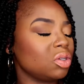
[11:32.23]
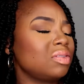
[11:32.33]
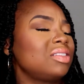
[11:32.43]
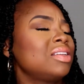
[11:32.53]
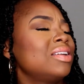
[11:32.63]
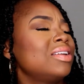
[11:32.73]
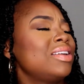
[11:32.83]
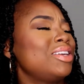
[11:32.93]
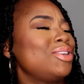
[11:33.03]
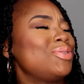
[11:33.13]
So
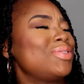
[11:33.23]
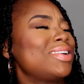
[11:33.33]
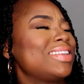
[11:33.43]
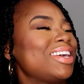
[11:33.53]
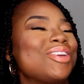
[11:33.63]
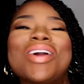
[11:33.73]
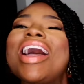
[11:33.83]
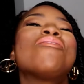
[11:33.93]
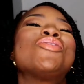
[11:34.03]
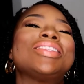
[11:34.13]
you look like you're
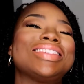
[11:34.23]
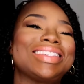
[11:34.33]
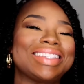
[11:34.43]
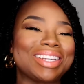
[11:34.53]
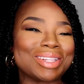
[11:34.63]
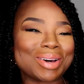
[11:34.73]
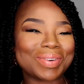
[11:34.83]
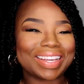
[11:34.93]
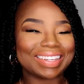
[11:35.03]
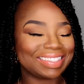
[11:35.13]
effortlessly
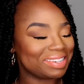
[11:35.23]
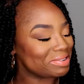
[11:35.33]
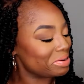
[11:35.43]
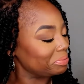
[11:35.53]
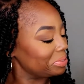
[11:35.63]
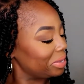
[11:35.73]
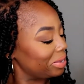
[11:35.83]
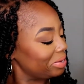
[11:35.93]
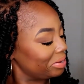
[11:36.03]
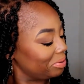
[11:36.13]
glowing. You know what I'm
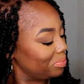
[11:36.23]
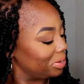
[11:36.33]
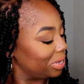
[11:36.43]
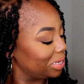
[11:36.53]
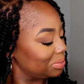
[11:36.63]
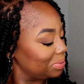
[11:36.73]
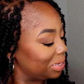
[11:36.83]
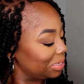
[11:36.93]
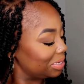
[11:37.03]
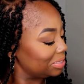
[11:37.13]
saying? Come on, guys. You
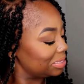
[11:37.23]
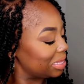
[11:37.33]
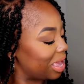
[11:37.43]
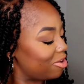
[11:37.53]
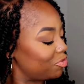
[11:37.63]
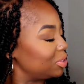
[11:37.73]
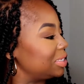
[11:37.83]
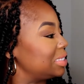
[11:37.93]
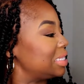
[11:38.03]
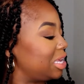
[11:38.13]
got to get into the
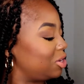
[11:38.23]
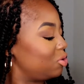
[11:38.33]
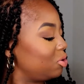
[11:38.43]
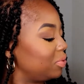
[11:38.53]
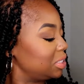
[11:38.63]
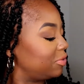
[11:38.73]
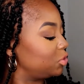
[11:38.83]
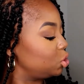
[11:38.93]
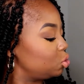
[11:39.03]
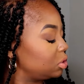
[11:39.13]
effortless thing. You don't always have
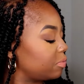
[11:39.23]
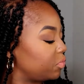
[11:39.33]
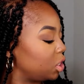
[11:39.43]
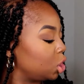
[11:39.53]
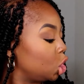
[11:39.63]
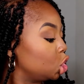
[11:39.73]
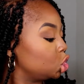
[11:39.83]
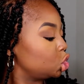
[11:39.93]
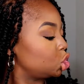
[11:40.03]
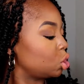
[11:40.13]
to do something
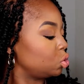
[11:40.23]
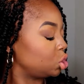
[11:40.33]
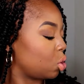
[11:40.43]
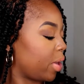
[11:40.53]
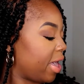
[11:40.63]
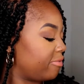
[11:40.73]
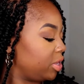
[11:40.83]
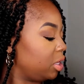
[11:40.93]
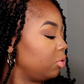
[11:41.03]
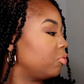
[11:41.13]
so
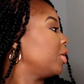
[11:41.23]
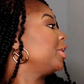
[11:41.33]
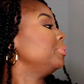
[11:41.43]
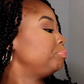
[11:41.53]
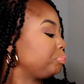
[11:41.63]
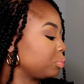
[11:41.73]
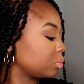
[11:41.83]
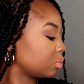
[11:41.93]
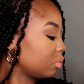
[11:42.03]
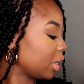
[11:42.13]
heavy, right?
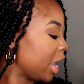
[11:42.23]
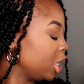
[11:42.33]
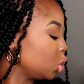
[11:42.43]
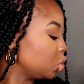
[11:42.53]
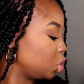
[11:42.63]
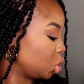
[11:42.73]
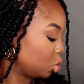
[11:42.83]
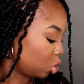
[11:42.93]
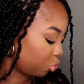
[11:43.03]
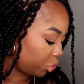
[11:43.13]
And it'll
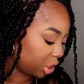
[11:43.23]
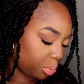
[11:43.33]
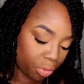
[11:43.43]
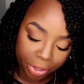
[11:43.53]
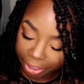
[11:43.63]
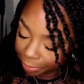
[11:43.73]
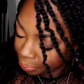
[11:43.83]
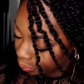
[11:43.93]
still look really pretty.